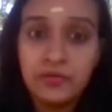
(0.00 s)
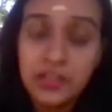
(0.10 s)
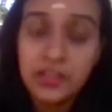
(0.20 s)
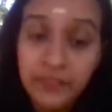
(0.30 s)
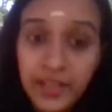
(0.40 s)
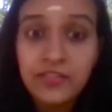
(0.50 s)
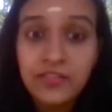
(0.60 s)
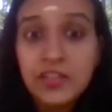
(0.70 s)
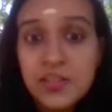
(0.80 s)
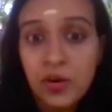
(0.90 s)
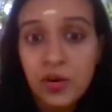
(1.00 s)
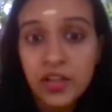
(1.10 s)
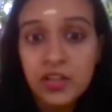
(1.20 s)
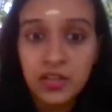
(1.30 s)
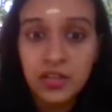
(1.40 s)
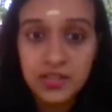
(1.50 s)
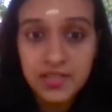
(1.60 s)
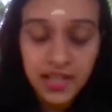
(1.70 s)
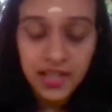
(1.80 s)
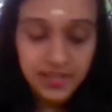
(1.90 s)
the very first point you can
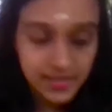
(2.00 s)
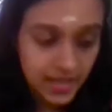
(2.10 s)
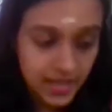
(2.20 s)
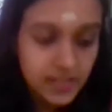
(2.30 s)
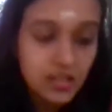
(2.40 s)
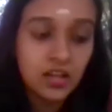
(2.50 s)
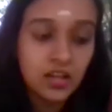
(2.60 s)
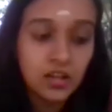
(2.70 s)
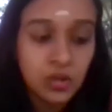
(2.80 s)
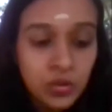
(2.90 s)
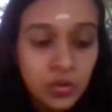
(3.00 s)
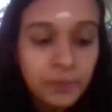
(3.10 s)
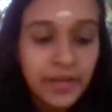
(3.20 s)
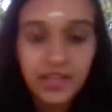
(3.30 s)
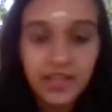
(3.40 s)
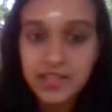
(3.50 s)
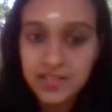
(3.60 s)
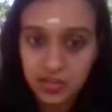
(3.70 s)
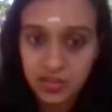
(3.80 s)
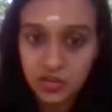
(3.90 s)
say is that a load bearing
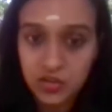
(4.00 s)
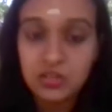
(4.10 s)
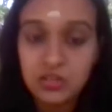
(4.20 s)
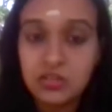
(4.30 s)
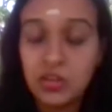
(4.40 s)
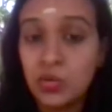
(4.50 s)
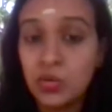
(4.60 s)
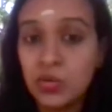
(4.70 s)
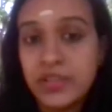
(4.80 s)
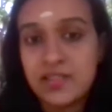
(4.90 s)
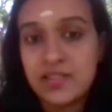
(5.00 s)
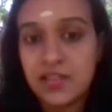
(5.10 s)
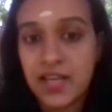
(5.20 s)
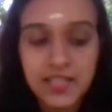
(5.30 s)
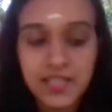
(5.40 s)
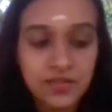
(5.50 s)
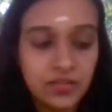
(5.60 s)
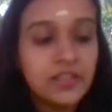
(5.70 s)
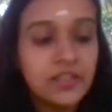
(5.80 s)
structure, the load is transferred